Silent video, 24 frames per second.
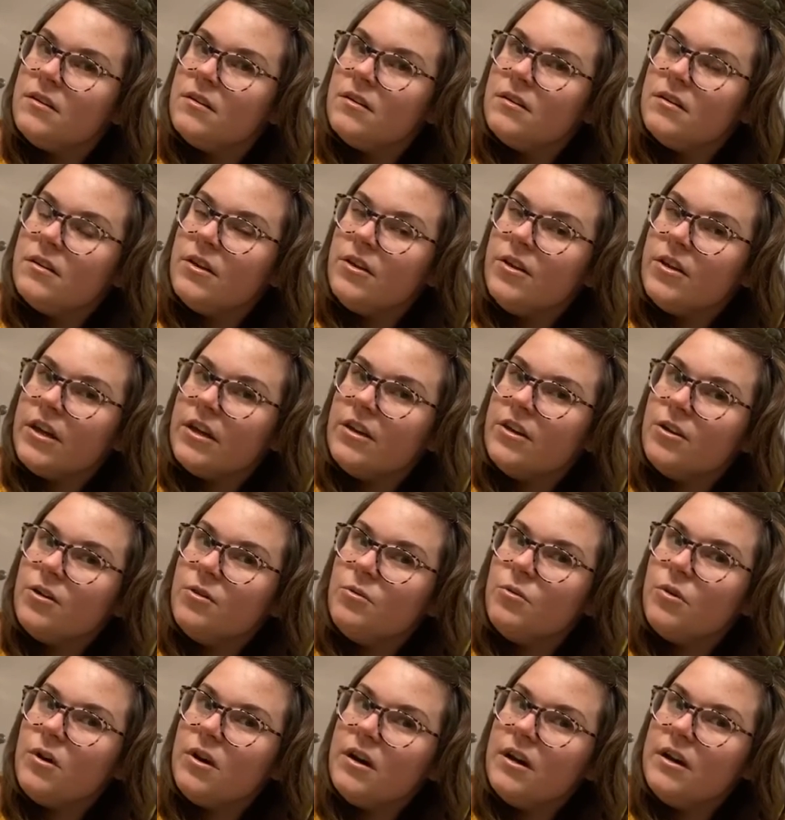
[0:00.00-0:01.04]
You can do
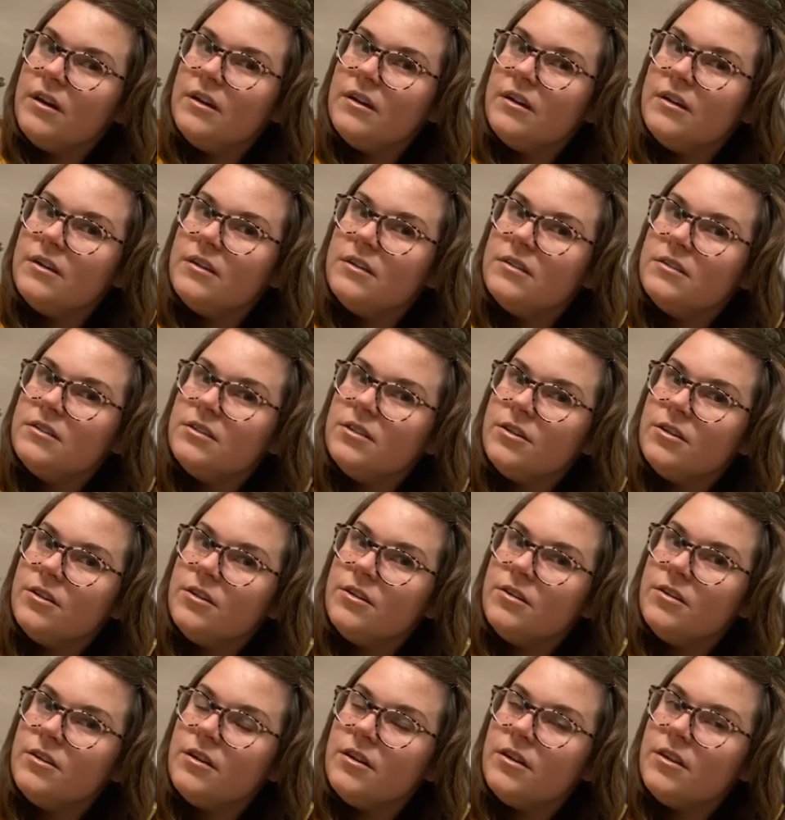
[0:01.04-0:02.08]
1,
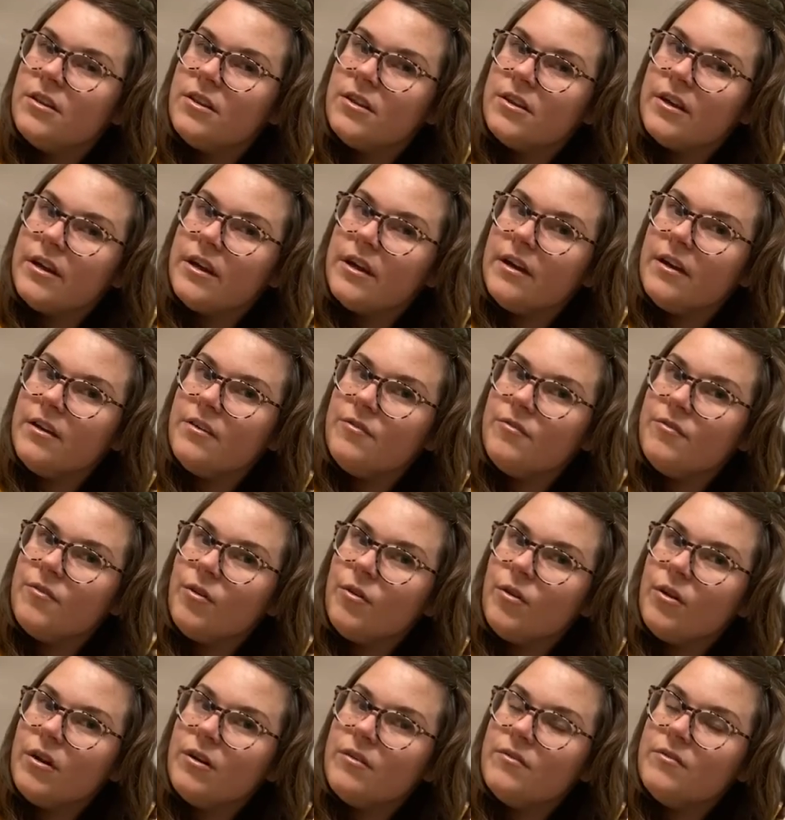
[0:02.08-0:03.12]
2, 3,
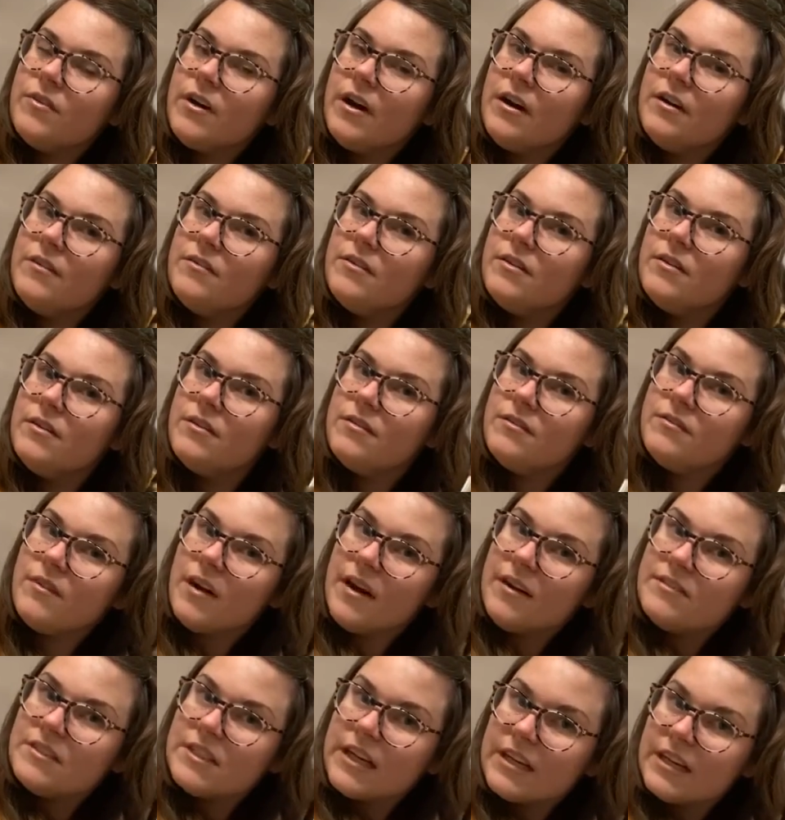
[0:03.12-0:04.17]
4, 5. 5
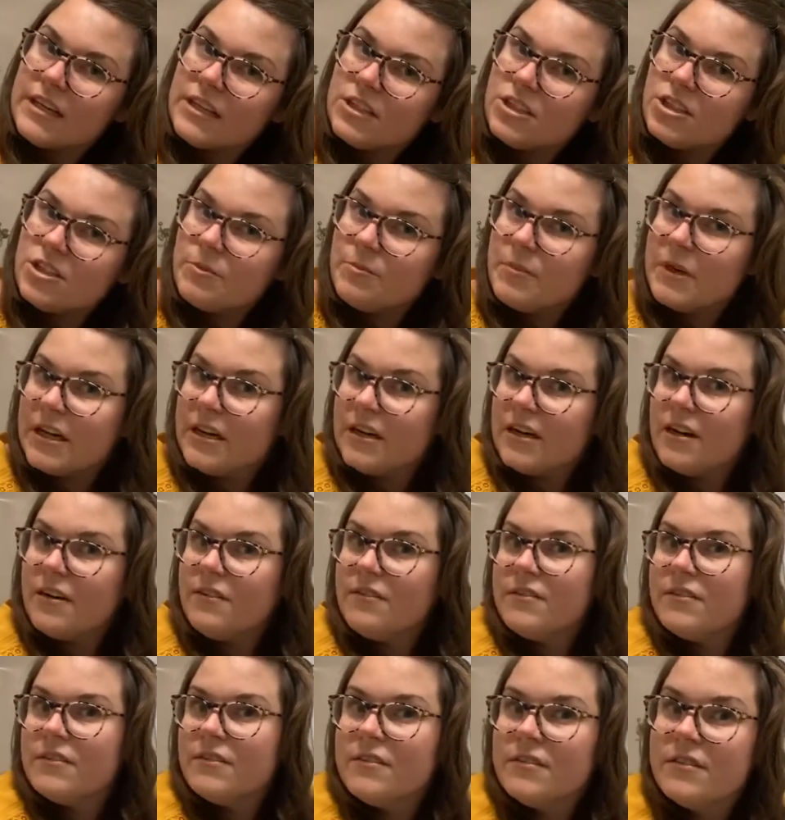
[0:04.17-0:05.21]
seconds should be enough.
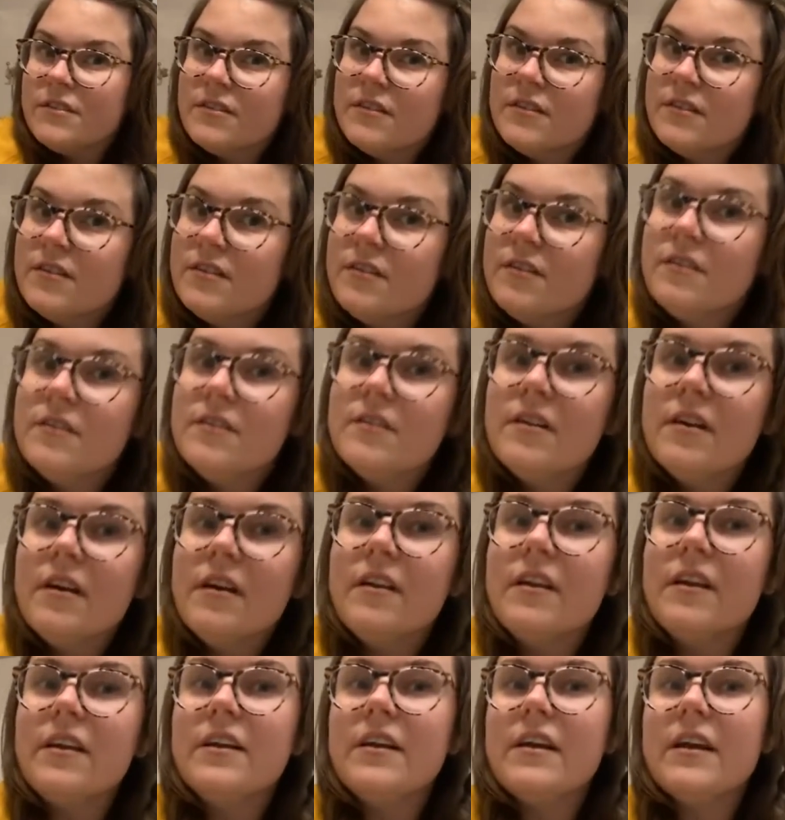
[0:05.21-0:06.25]
And
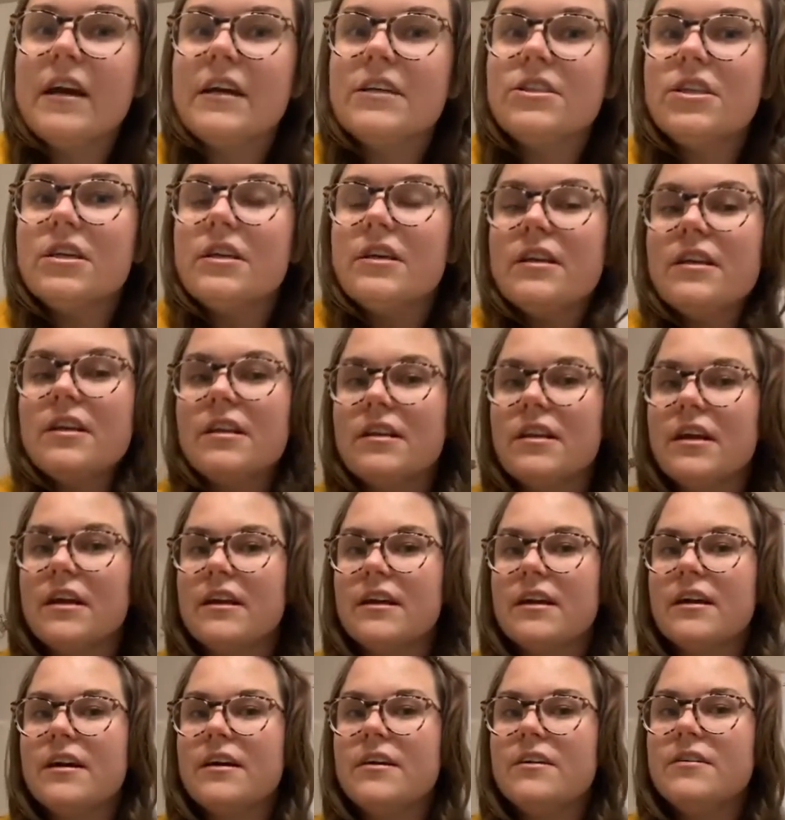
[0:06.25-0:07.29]
then catch it and then let it
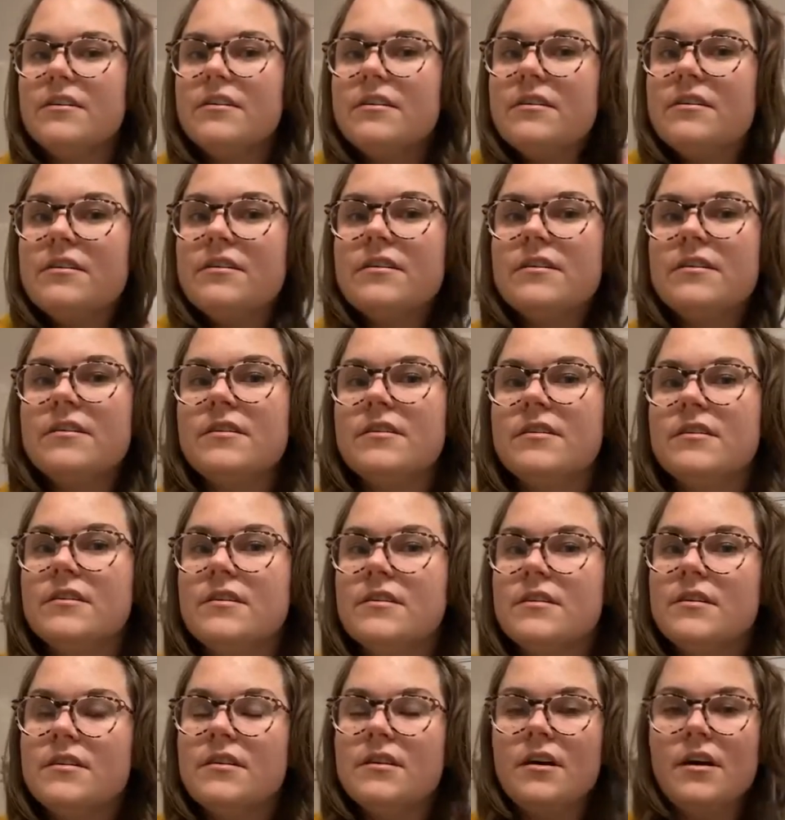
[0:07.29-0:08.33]
go.
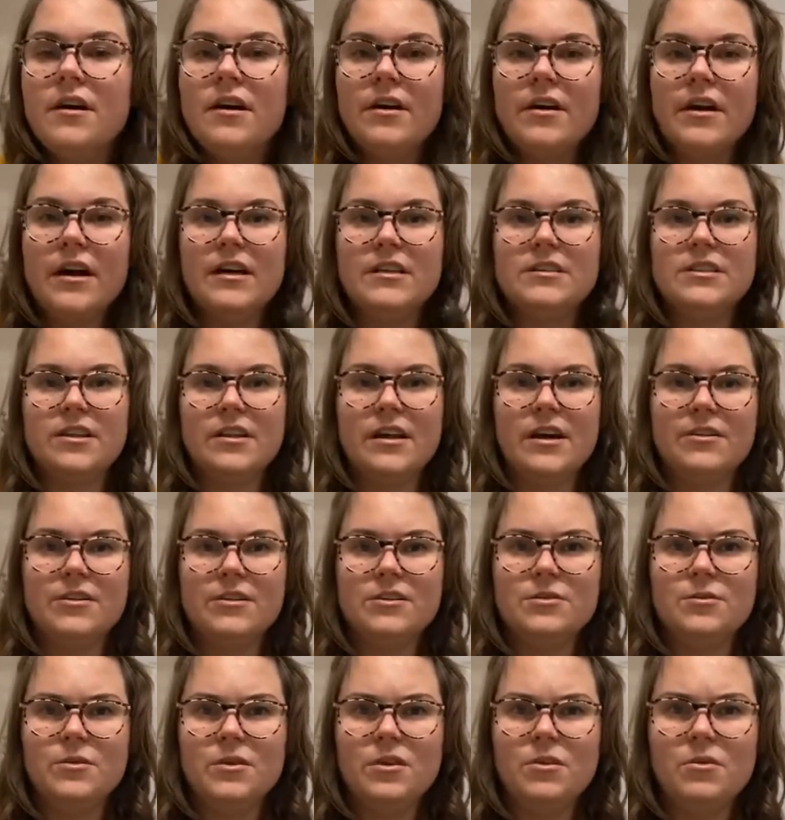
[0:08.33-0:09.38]
Okay, so that was
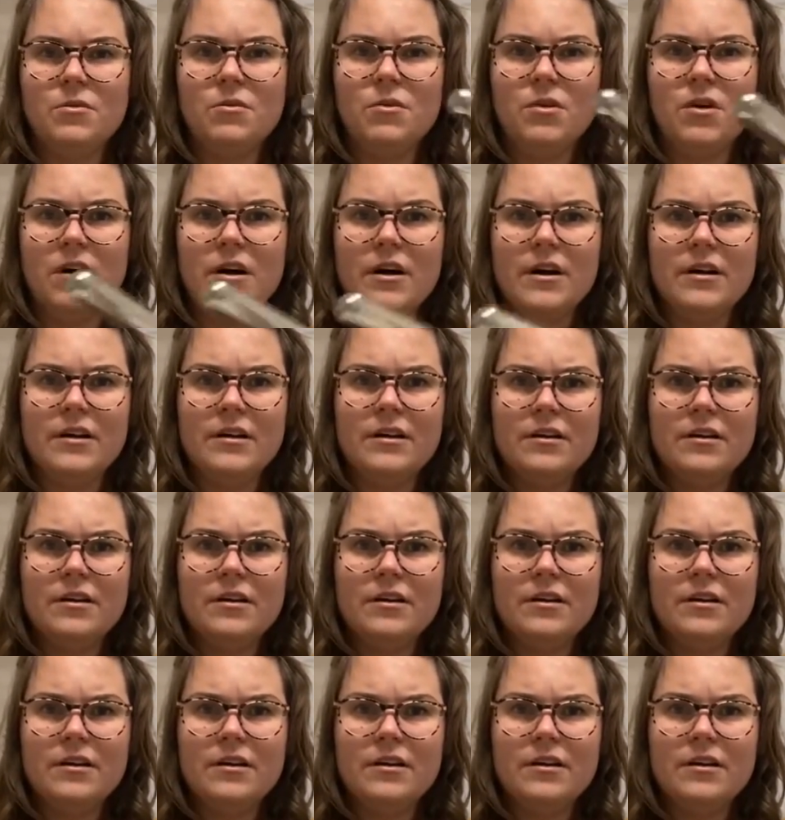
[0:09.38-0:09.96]
with the wand.